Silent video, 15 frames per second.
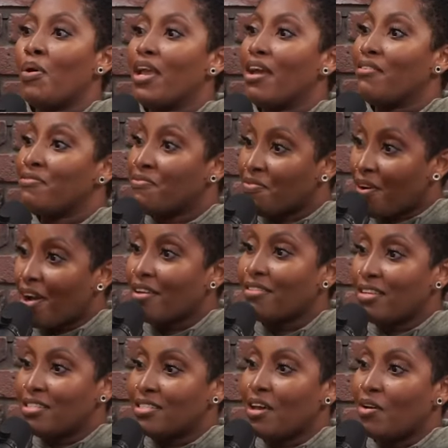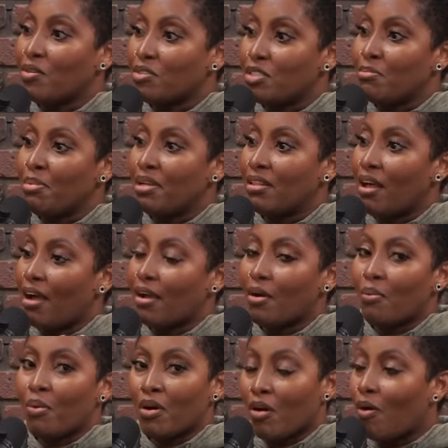we had finally settled to be like,
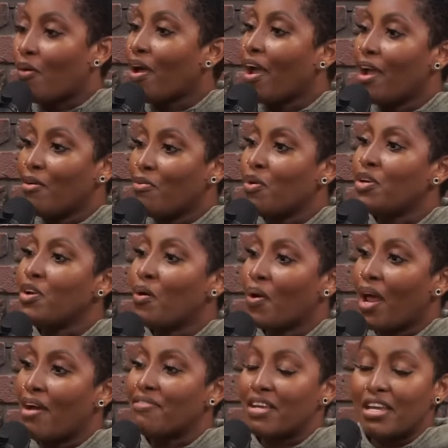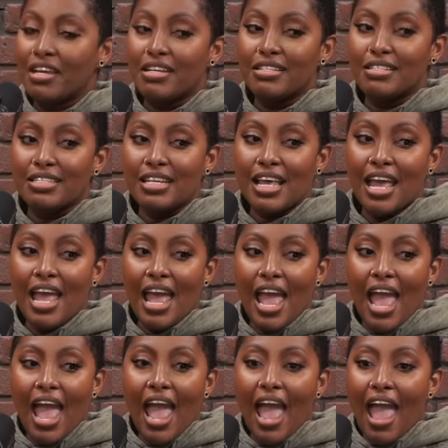we're okay it's, if we don't have kids. If we
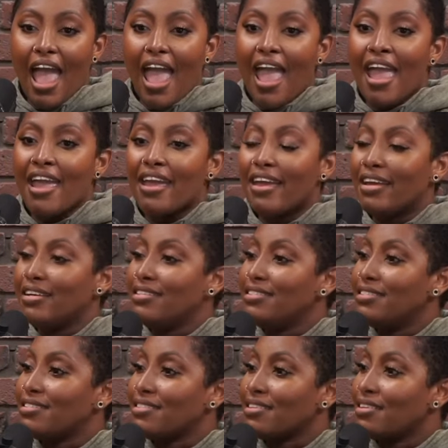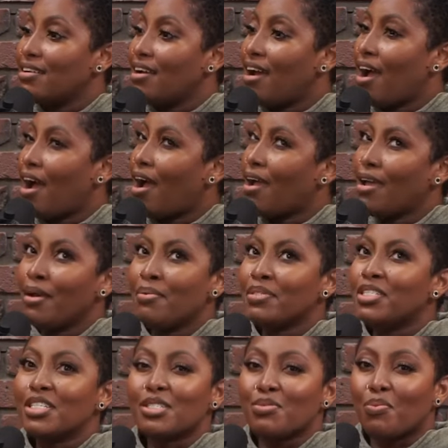don't. And it
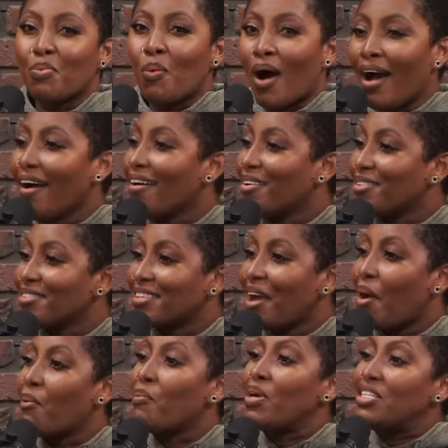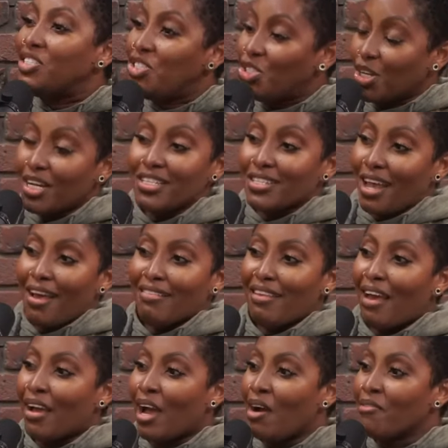was just wild that we just had
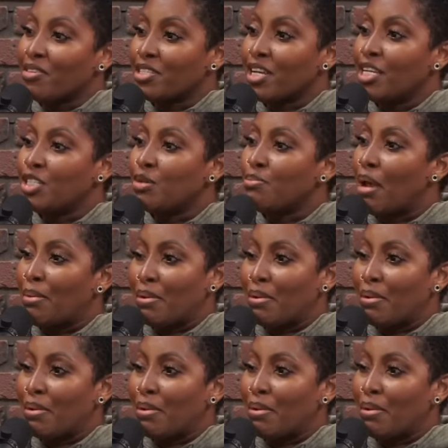that conversation yeah.